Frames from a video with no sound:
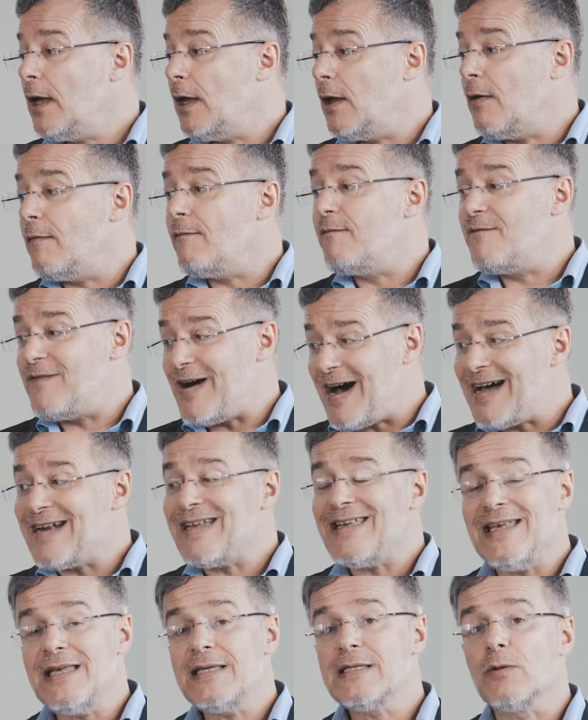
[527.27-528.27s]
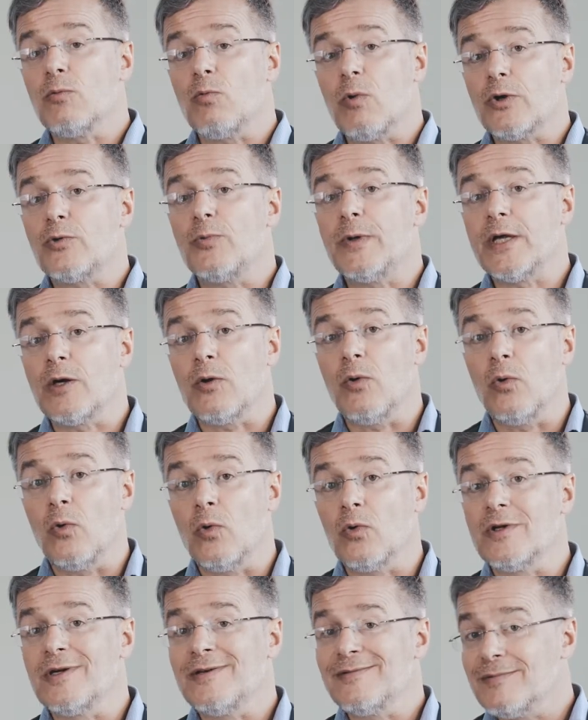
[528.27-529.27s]
That is what we
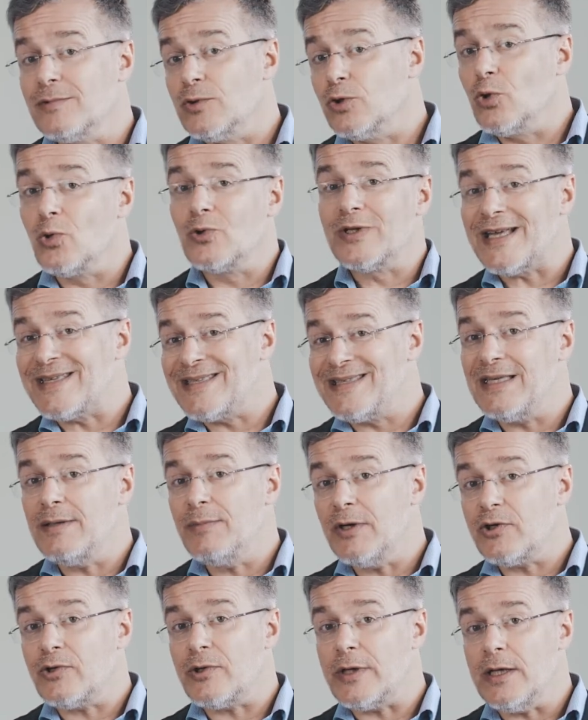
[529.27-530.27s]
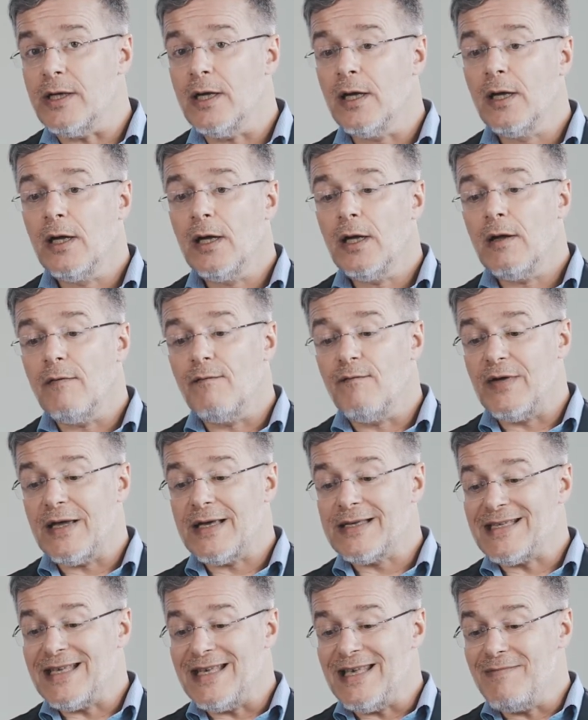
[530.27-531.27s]
call node asymmetry.
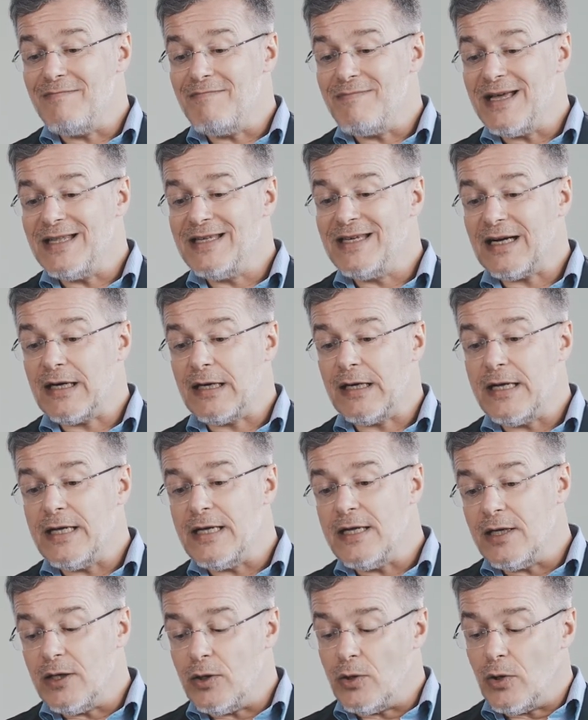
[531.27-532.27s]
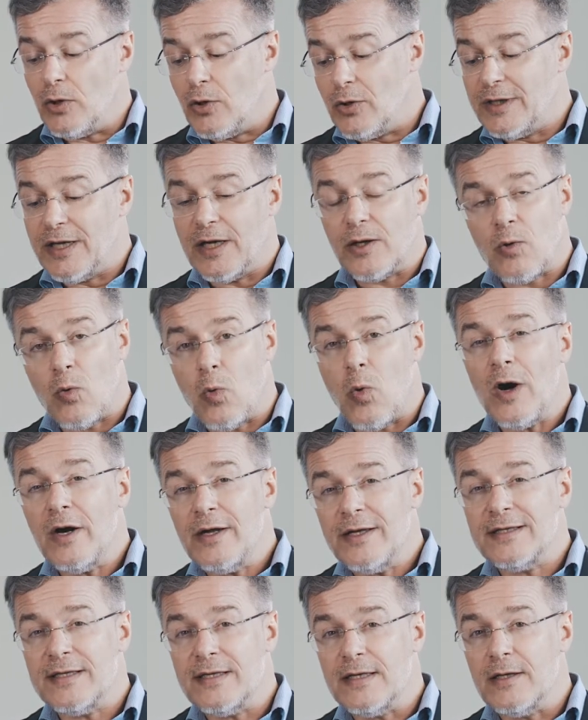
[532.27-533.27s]
There's immediately
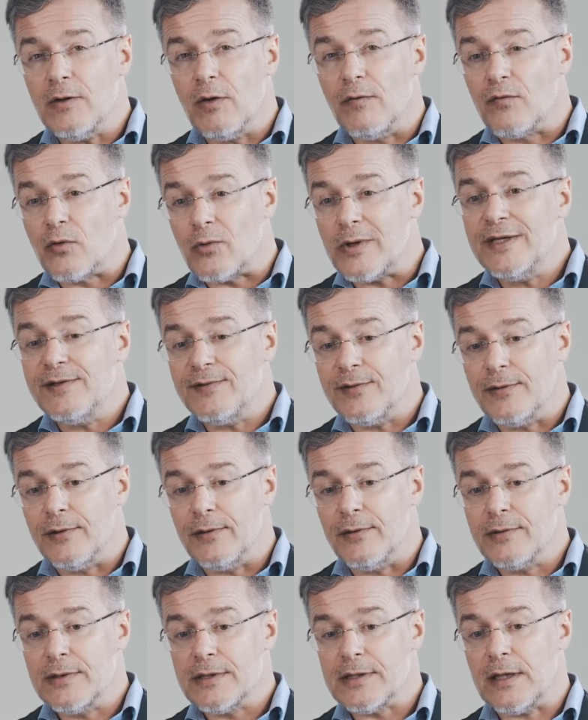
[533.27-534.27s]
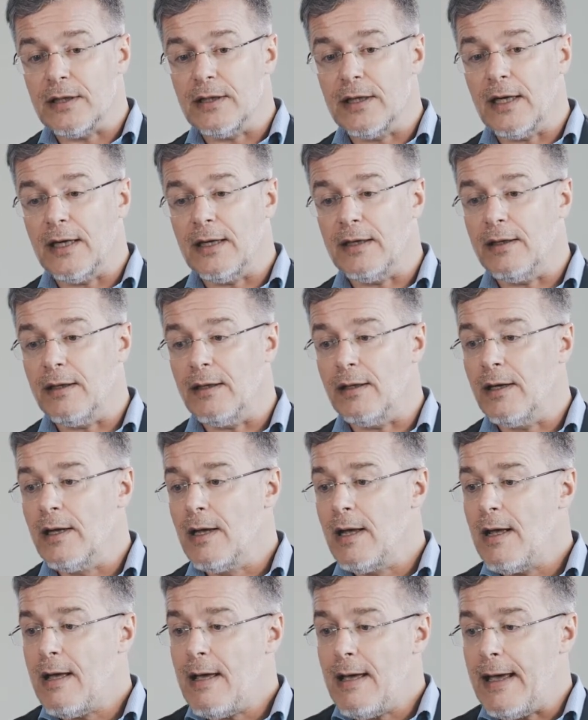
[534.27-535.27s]
inequality of returns
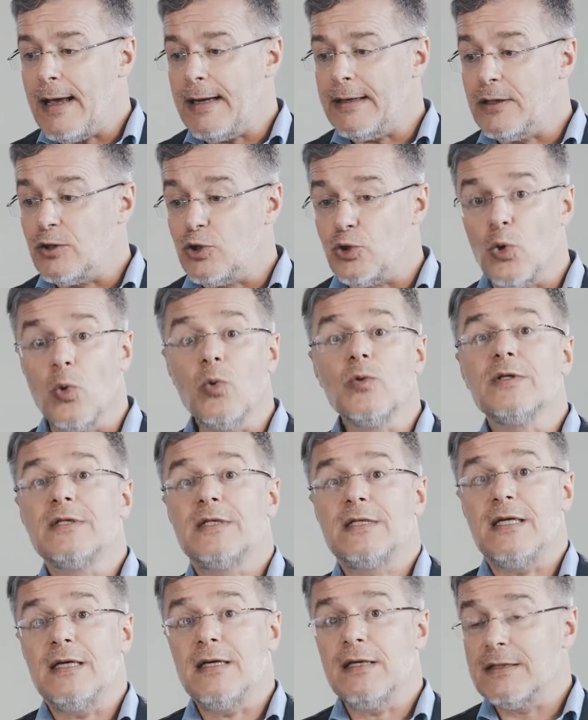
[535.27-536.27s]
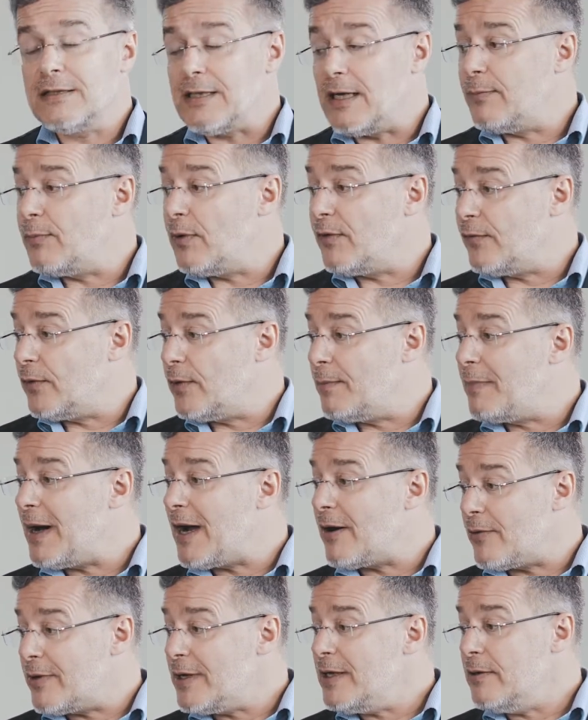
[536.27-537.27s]
and daunting type of
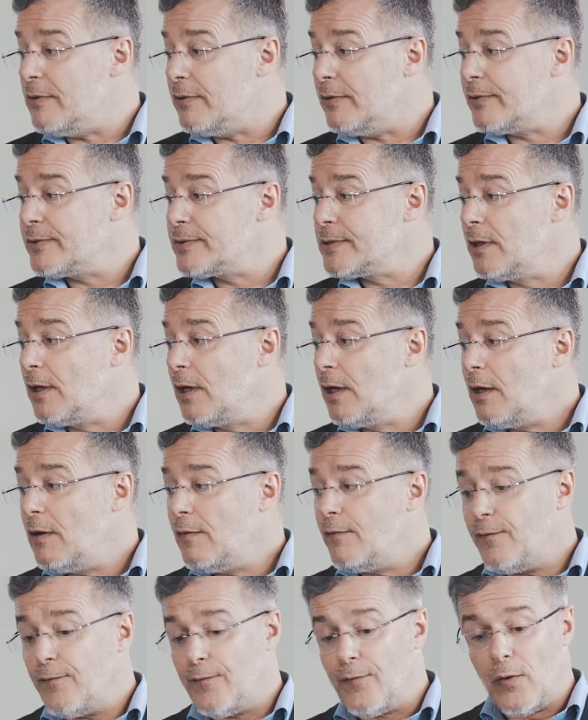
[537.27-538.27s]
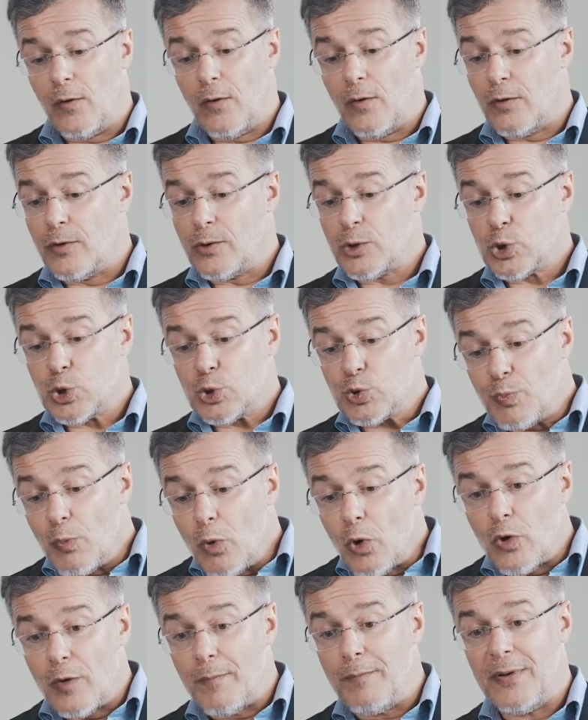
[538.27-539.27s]
barriers for
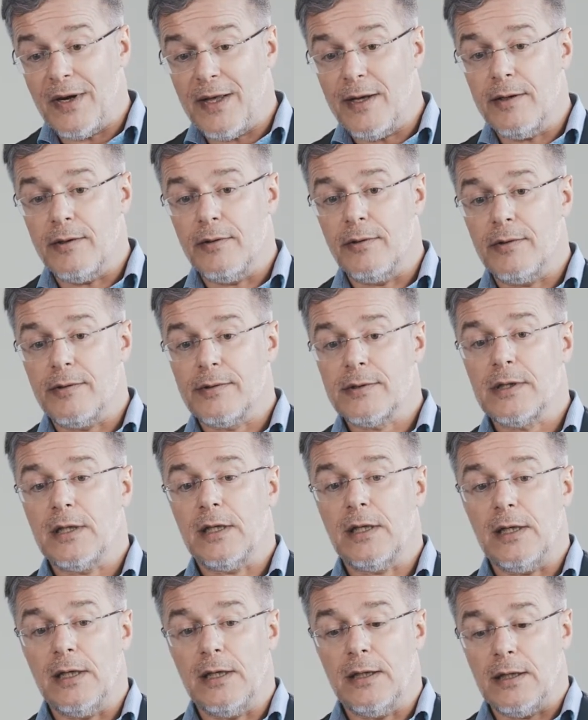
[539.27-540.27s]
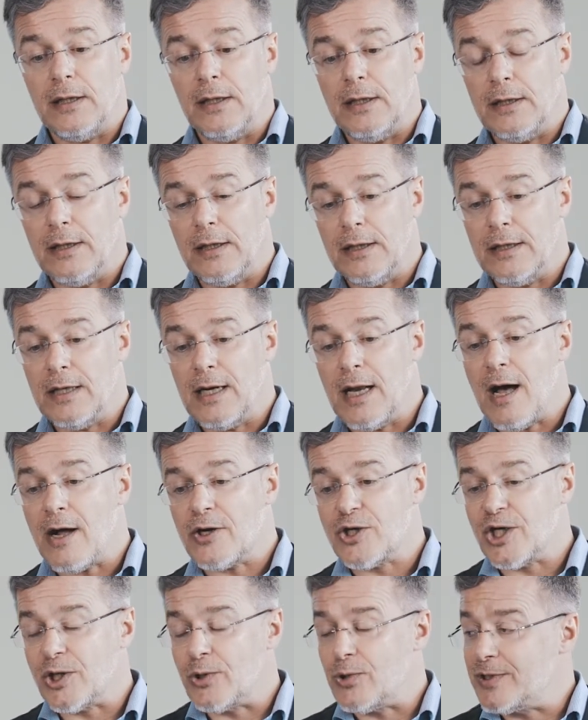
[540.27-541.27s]
smaller players in
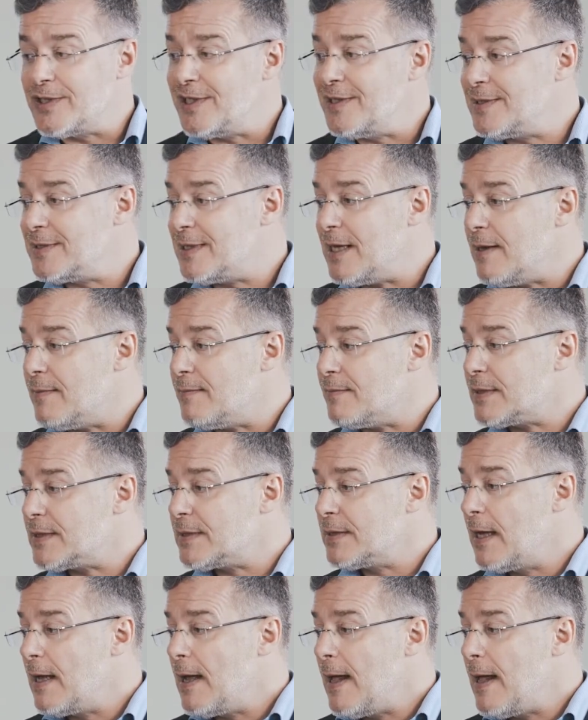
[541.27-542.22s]
large ecosystems.